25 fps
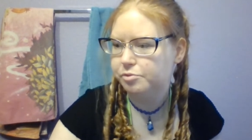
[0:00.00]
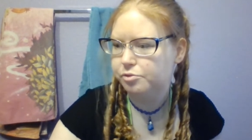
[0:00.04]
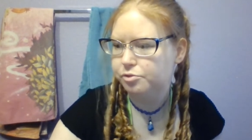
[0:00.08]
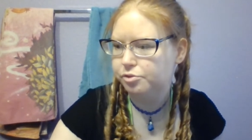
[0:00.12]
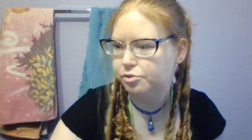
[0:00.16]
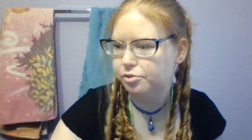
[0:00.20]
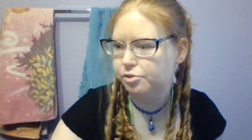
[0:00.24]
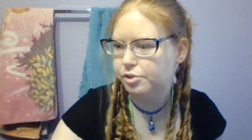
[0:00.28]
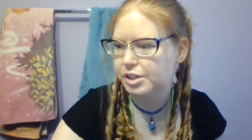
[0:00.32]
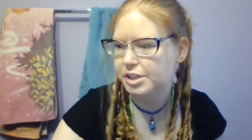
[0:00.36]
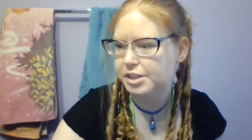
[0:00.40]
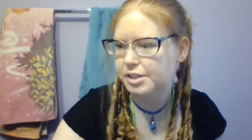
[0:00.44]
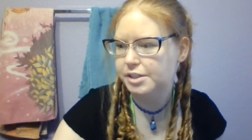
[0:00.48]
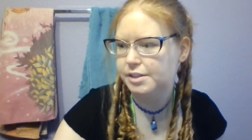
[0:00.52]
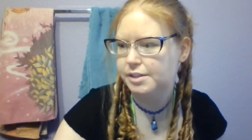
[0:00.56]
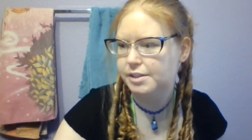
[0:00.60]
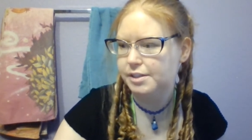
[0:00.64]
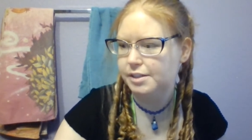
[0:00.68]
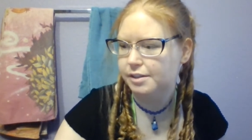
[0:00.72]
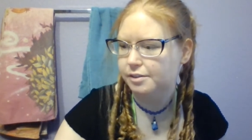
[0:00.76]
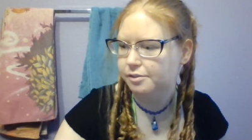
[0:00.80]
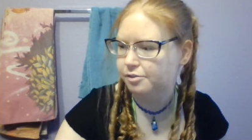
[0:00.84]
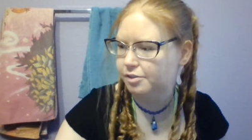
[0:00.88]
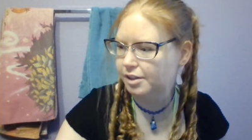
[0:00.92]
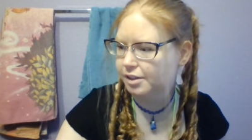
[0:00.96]
frizz
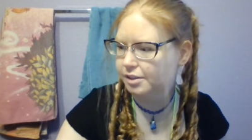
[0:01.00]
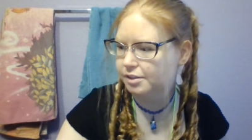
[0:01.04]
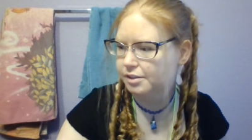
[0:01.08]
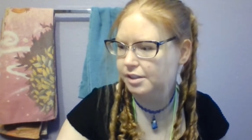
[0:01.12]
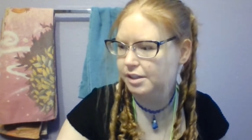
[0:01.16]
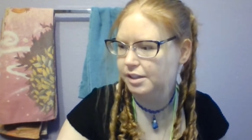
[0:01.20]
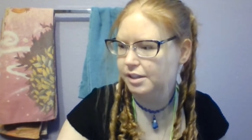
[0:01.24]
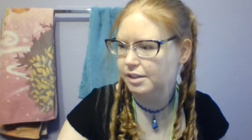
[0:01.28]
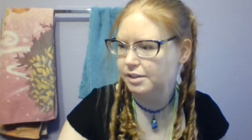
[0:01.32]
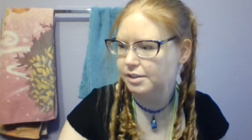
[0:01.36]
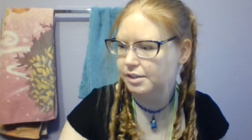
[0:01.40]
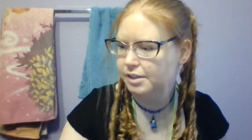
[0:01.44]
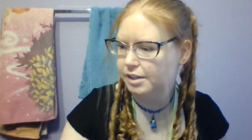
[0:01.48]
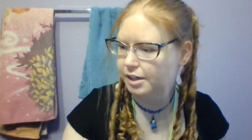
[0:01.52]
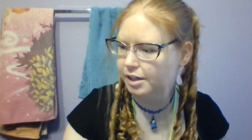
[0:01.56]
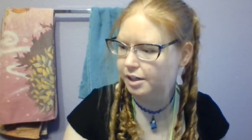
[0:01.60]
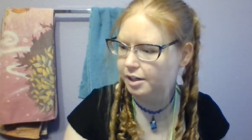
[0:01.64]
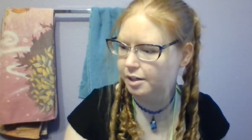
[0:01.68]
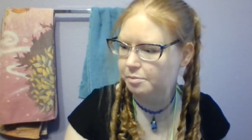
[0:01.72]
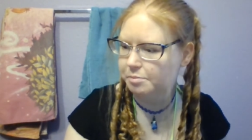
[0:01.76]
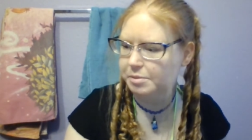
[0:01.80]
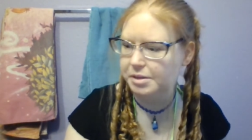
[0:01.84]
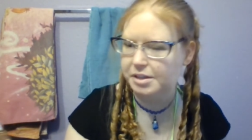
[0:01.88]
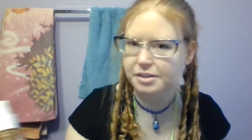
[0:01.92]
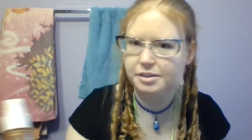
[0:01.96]
fixing
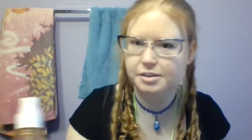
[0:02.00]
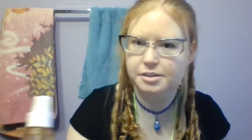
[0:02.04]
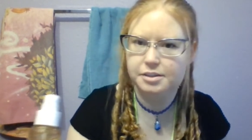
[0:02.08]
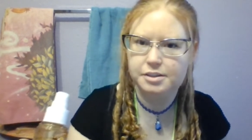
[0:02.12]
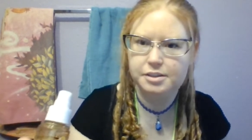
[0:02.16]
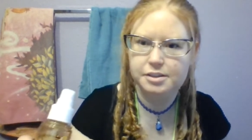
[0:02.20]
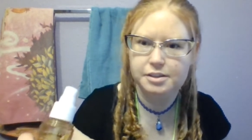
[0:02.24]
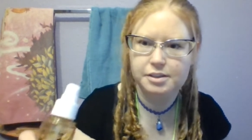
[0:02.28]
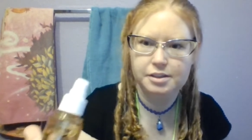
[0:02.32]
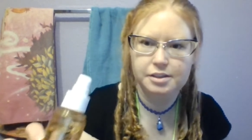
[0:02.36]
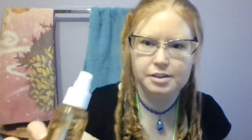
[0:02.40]
serum. It's